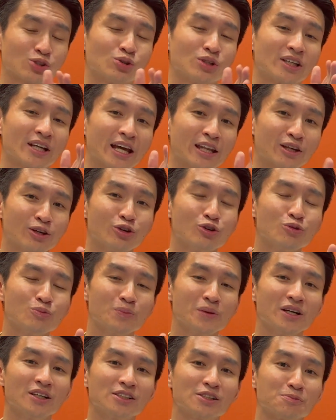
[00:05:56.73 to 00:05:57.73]
So in Canning Hill
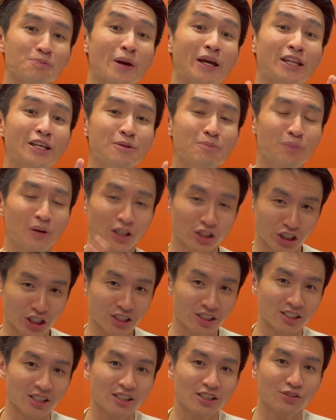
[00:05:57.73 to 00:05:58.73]
Pierce, many
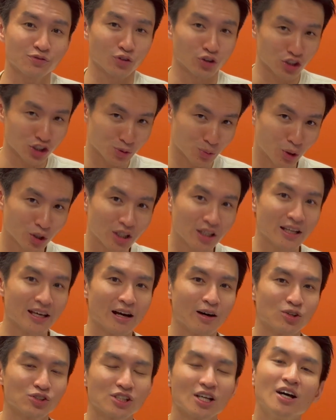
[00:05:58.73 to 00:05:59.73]
purchasers for the smaller
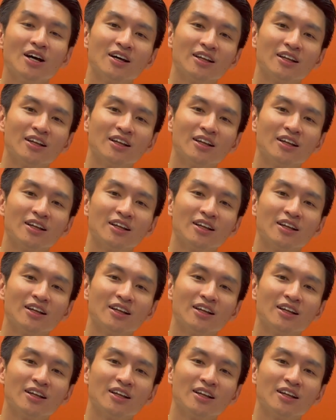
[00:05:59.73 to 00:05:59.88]
layouts,